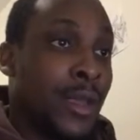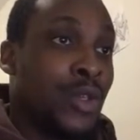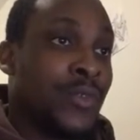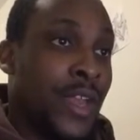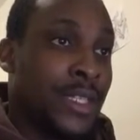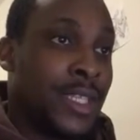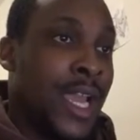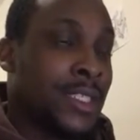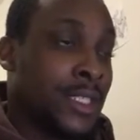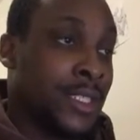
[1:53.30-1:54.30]
He was
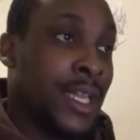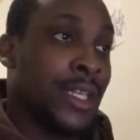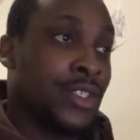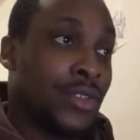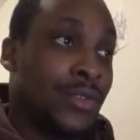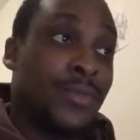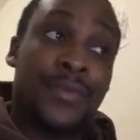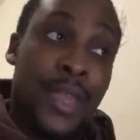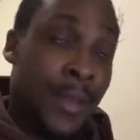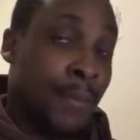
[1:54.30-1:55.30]
fantastic tonight too,
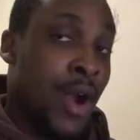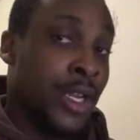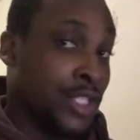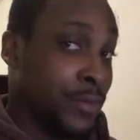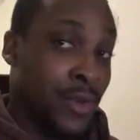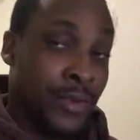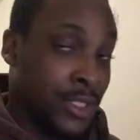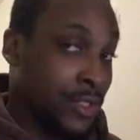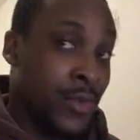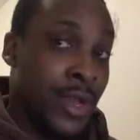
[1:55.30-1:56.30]
and Markieff
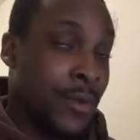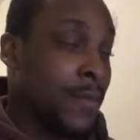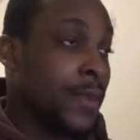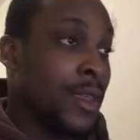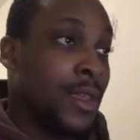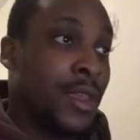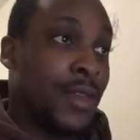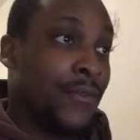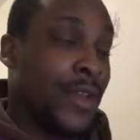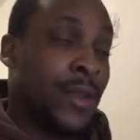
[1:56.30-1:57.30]
Morris as well.
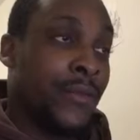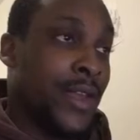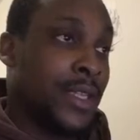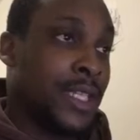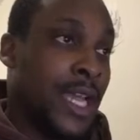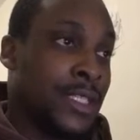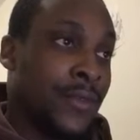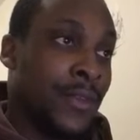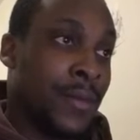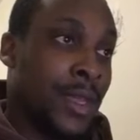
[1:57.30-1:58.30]
Very
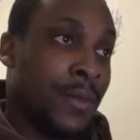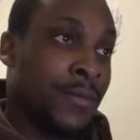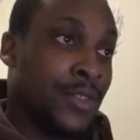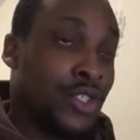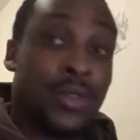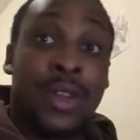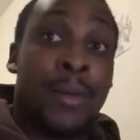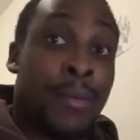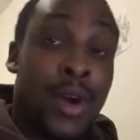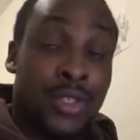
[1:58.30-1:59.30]
fantastic from him.
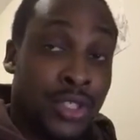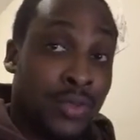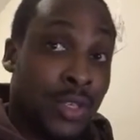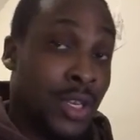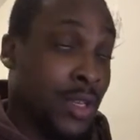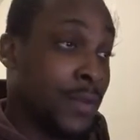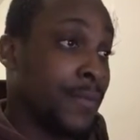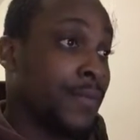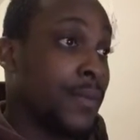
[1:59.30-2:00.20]
Shooting the ball too. Good.